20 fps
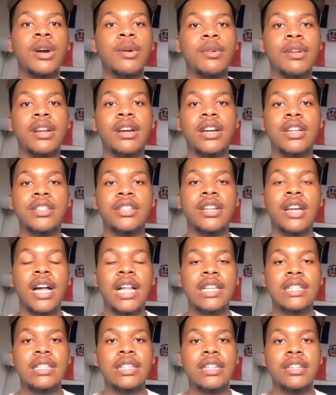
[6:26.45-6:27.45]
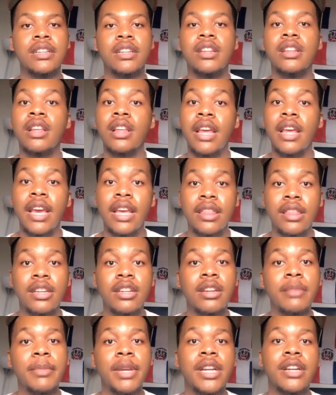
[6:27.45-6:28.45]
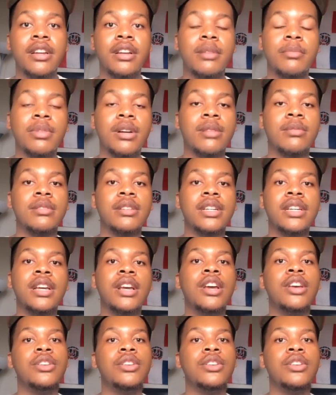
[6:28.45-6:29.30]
with $100 in the Dominican Republic.